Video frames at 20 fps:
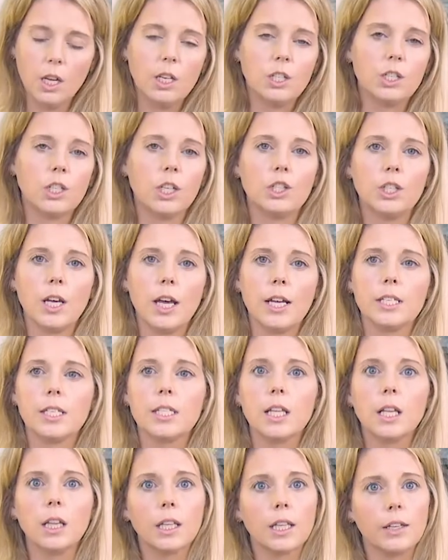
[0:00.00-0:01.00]
such as
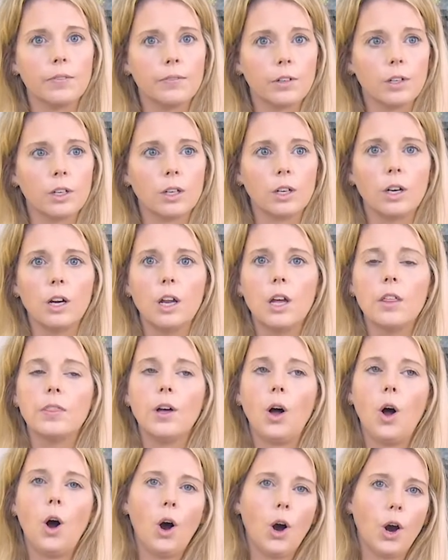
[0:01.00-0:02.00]
the liver,
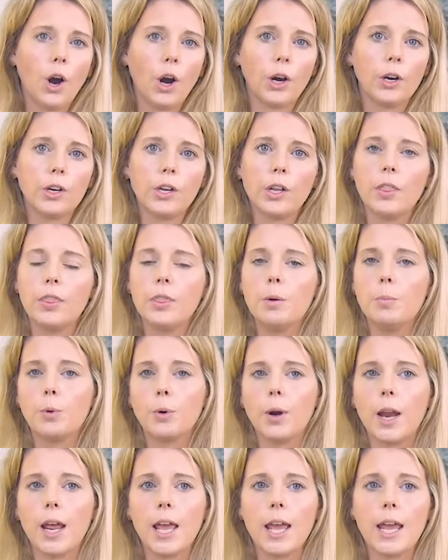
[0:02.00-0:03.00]
the heart, the
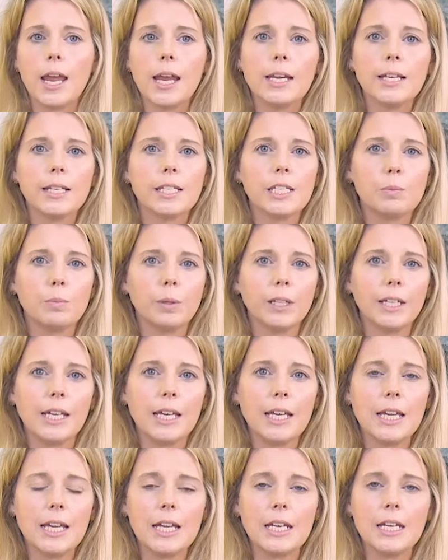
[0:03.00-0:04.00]
brain,
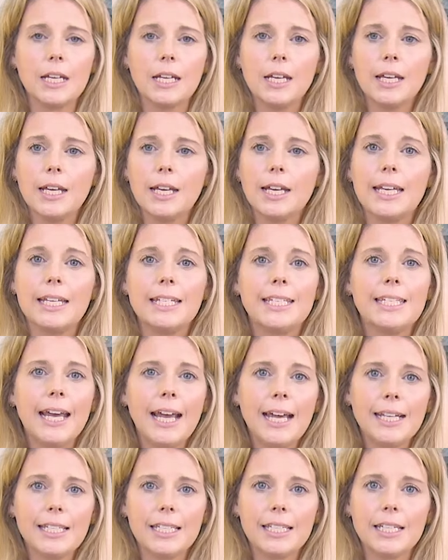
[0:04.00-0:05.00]
spleen,
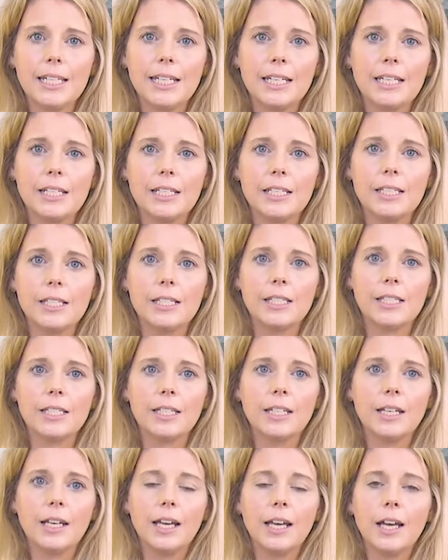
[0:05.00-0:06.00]

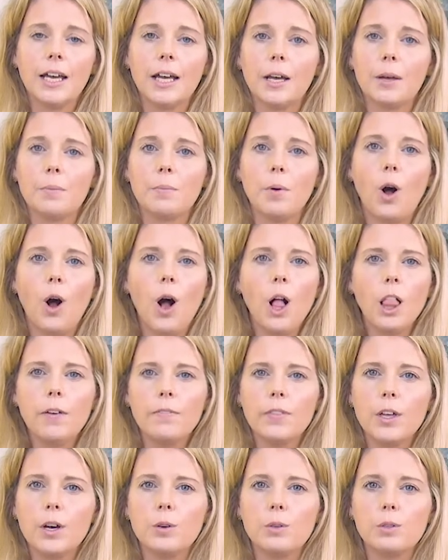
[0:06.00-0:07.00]
intestines, all
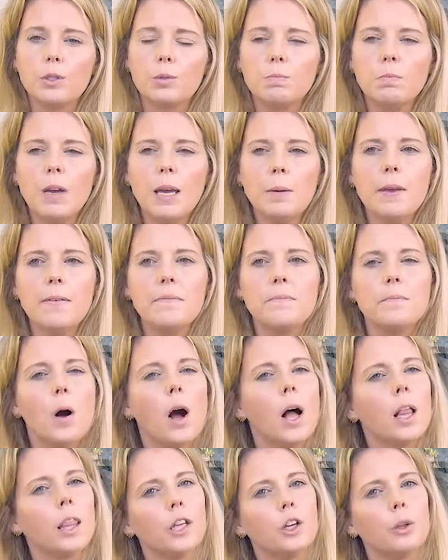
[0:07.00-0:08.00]
of those, maybe
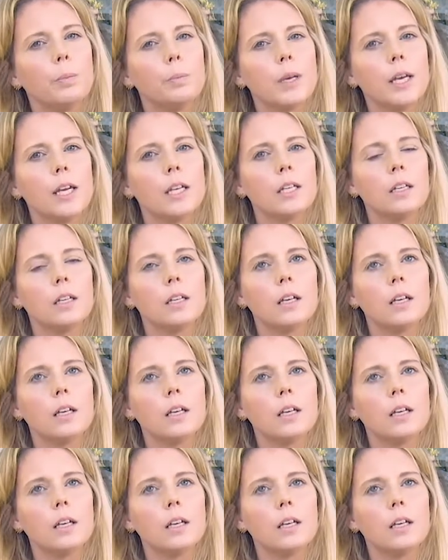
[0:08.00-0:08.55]
a little bit